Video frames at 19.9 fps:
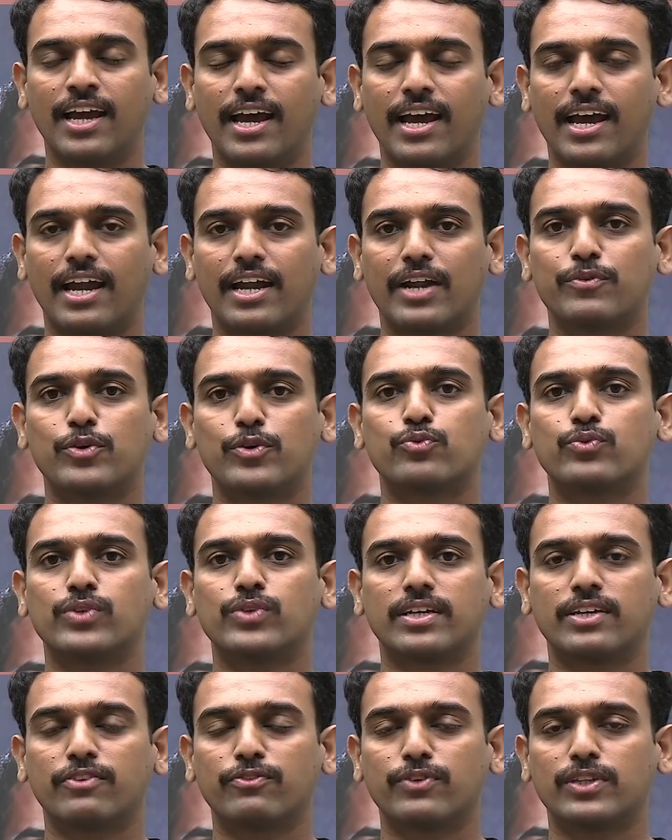And I was
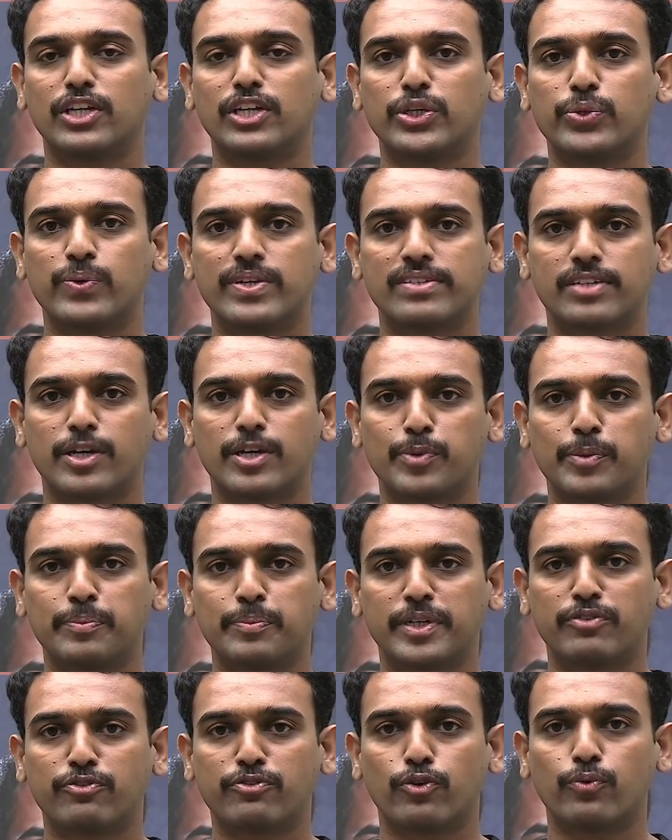working with the US
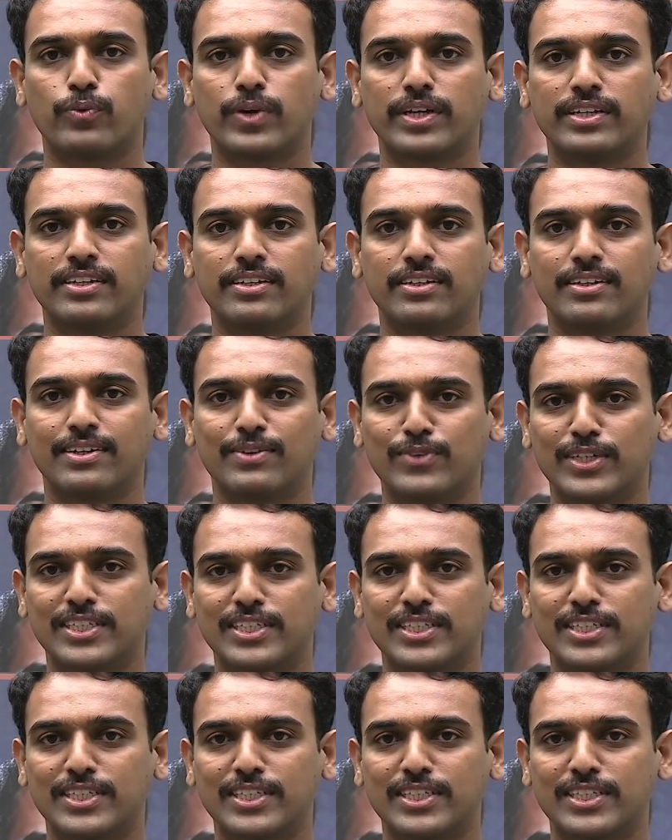government for 1 year, which